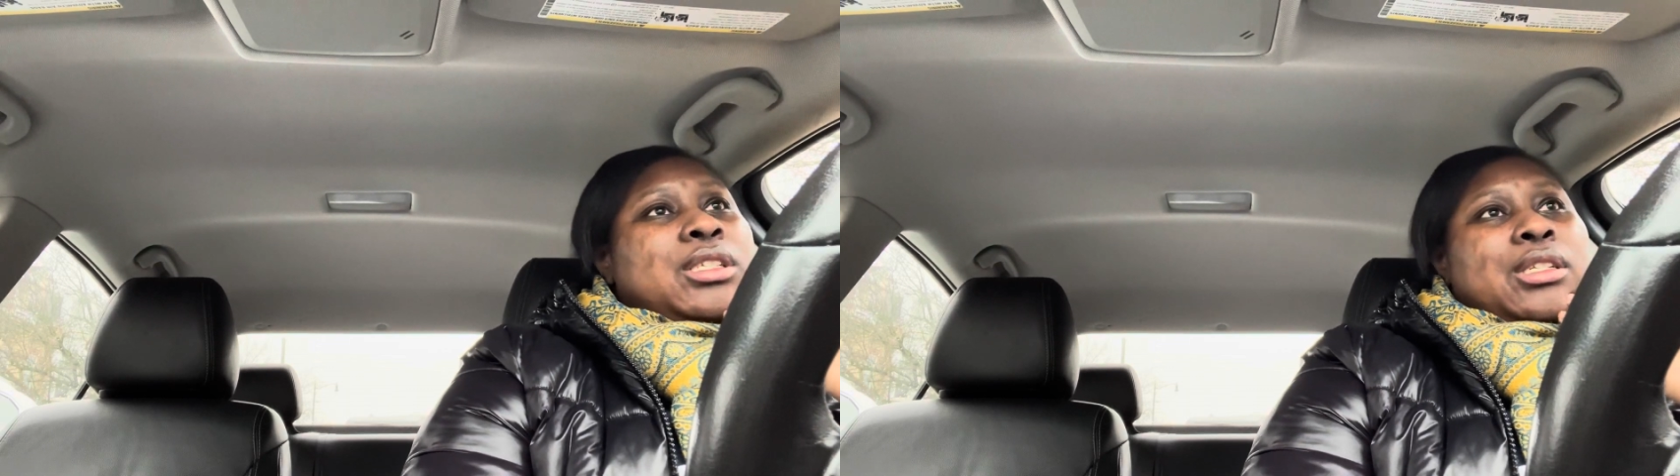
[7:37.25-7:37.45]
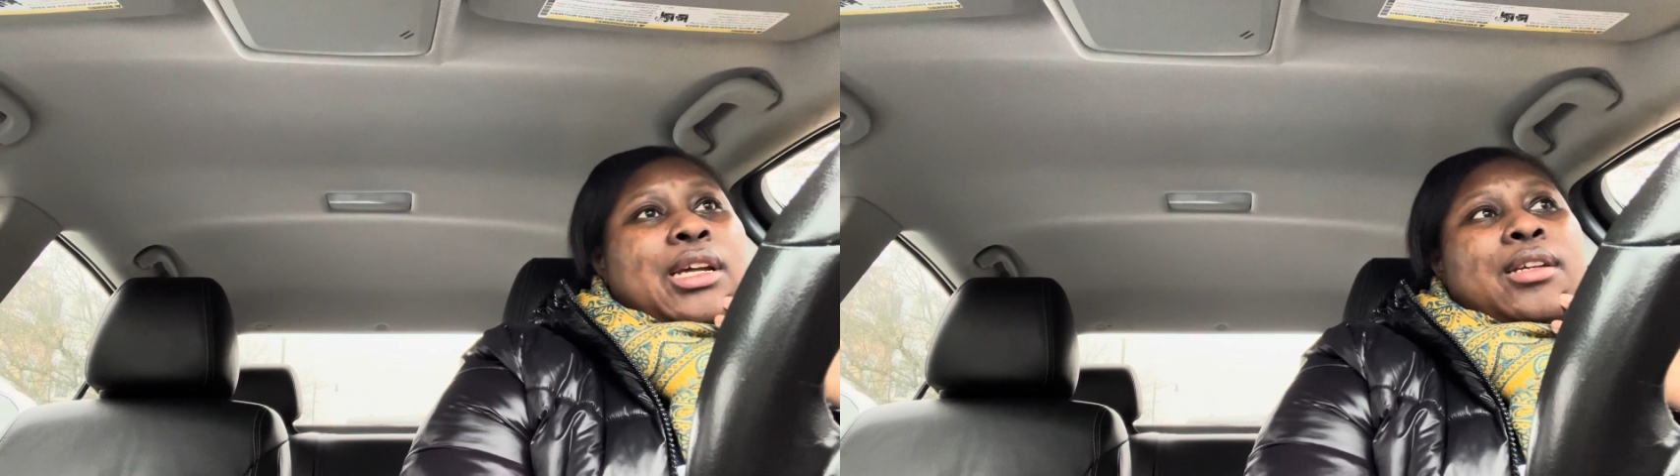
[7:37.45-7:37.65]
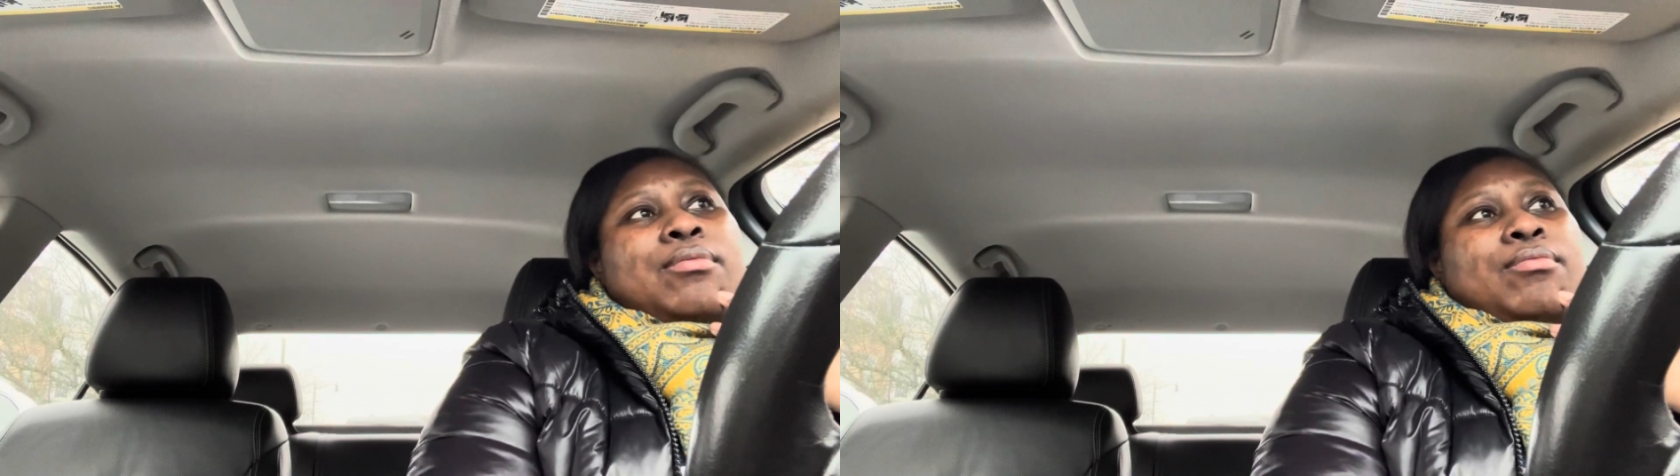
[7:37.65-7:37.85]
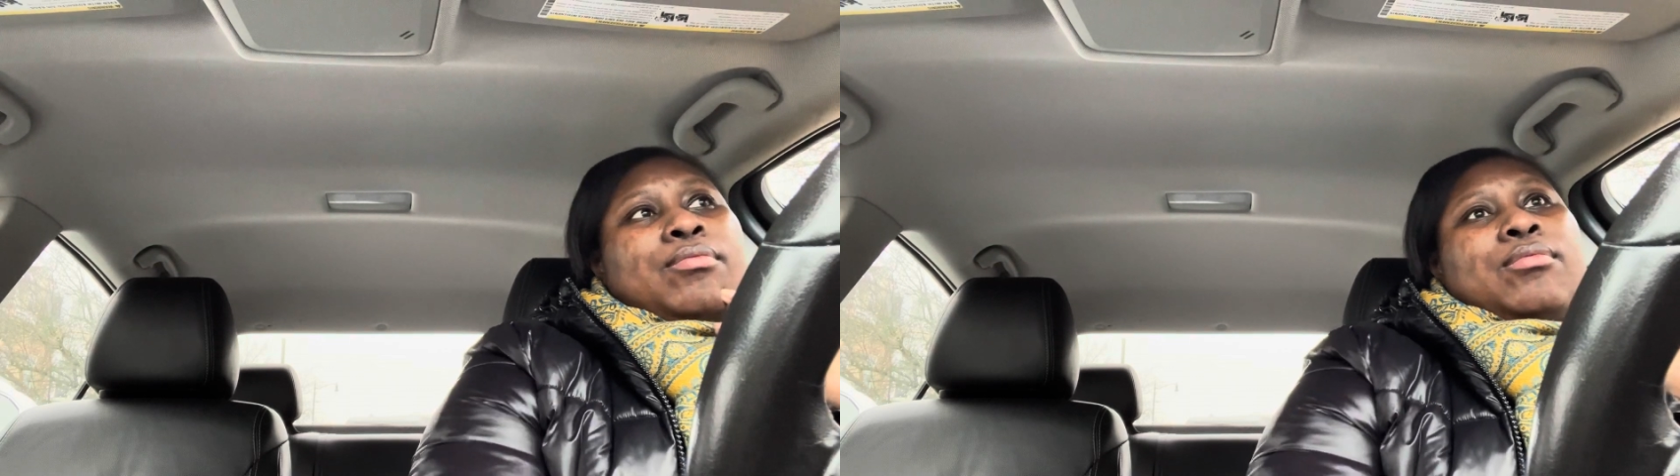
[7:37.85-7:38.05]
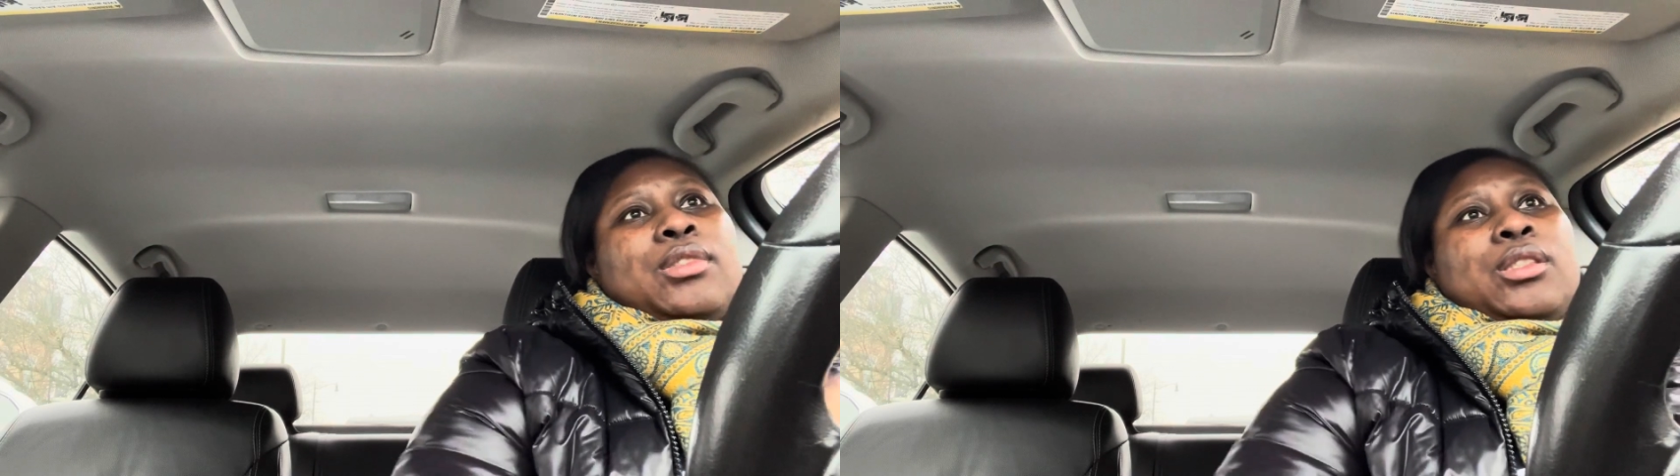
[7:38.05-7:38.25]
tonight
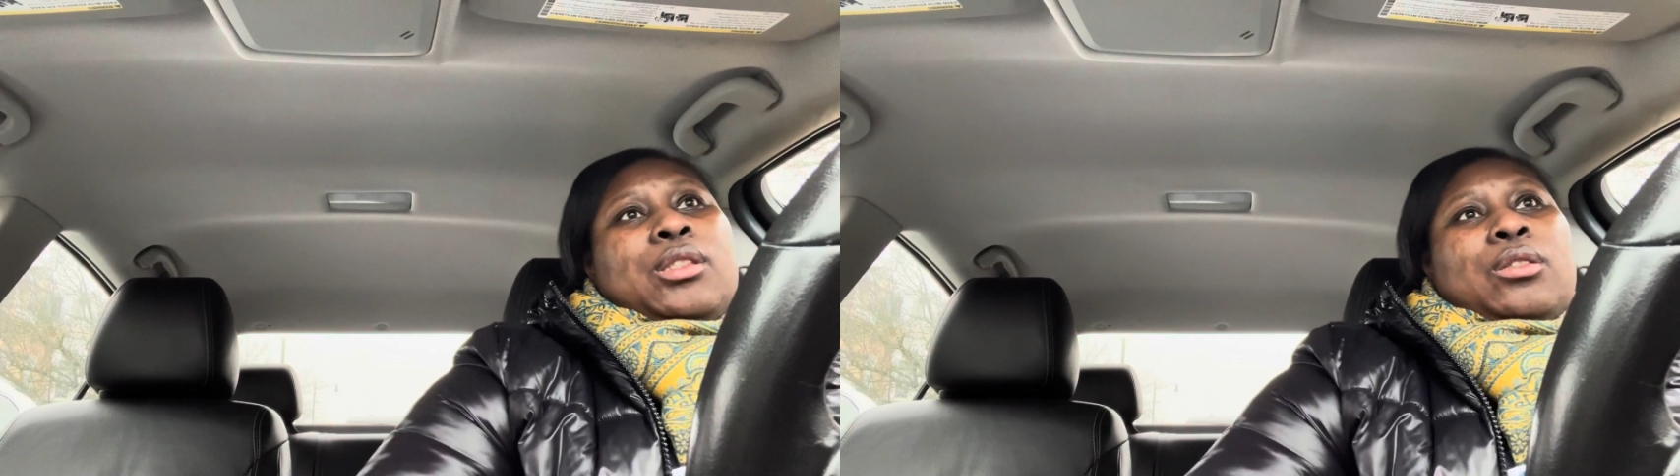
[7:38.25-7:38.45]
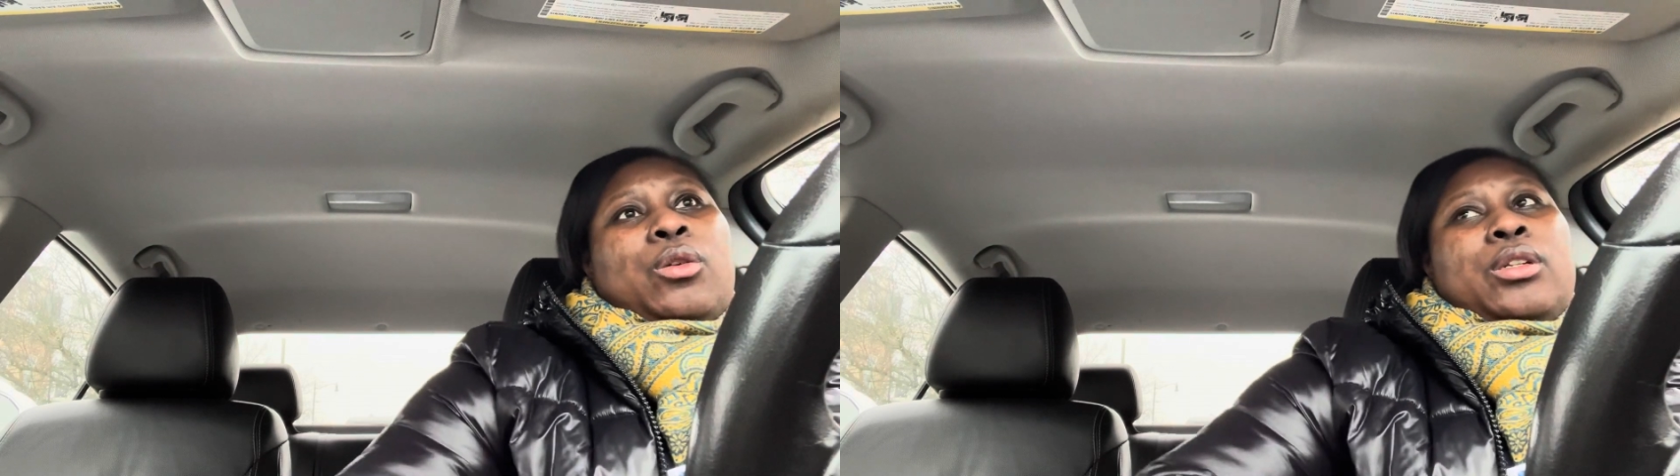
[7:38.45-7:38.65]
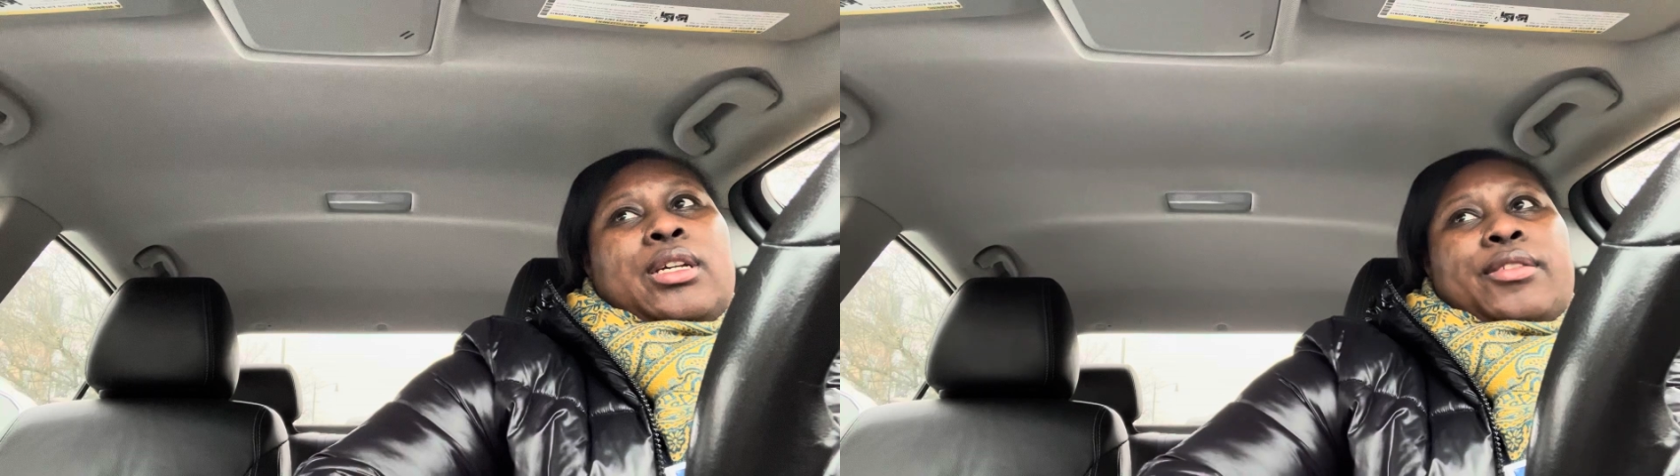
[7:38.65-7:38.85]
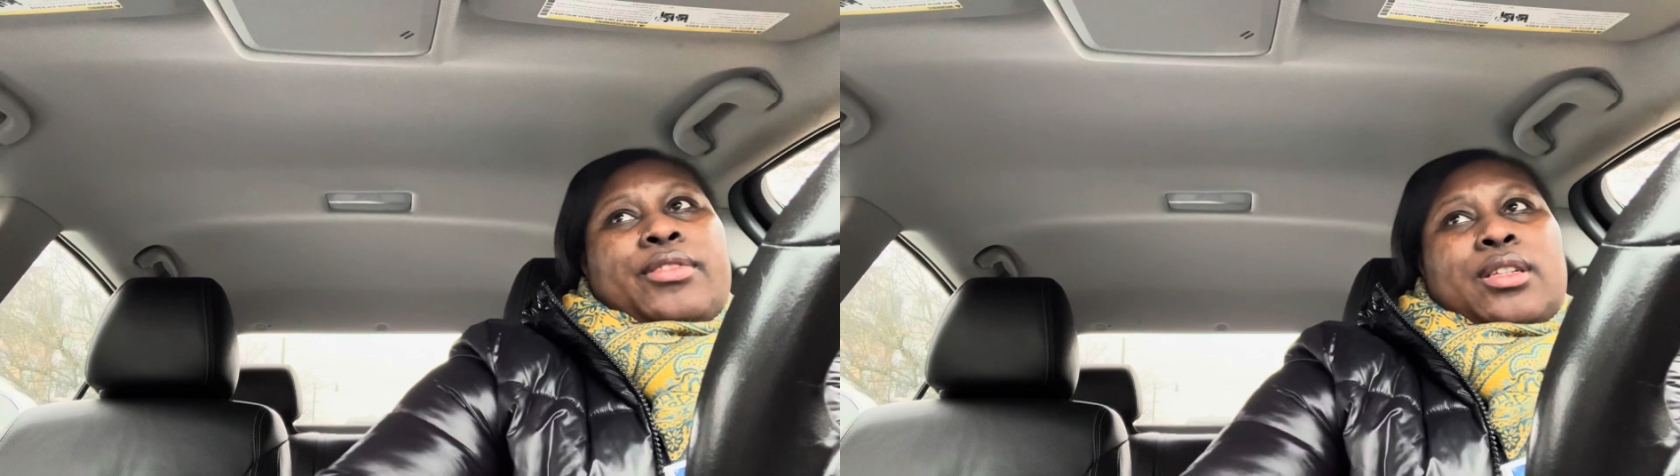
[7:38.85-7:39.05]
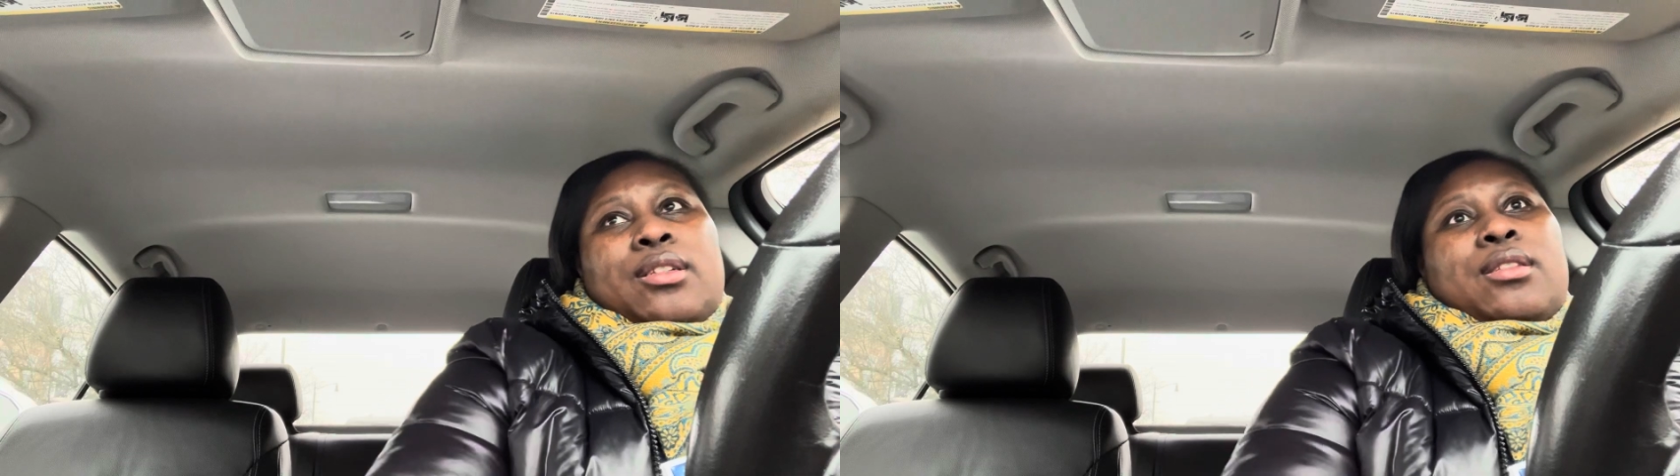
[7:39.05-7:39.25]
on
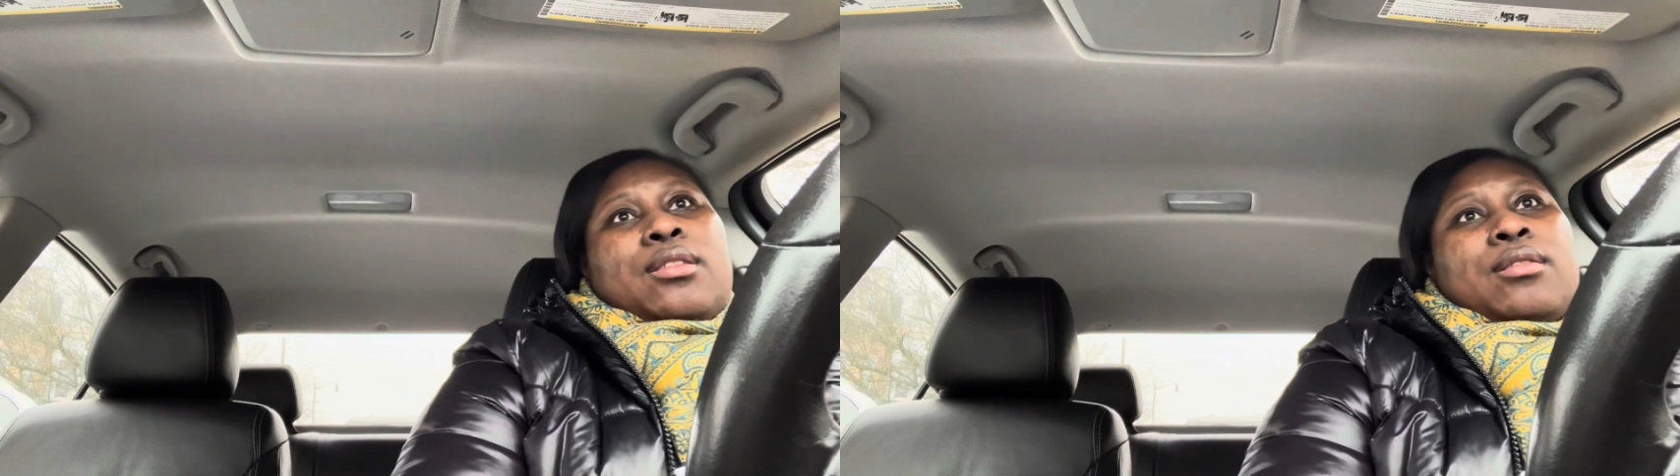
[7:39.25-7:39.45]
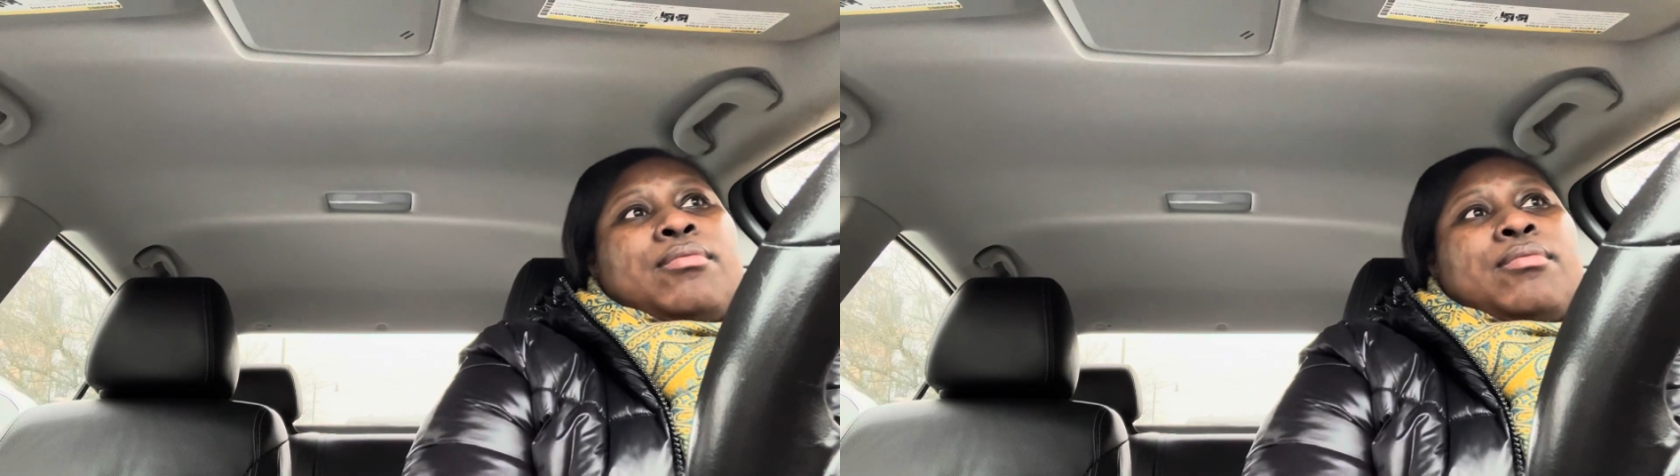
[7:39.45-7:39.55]
Netflix.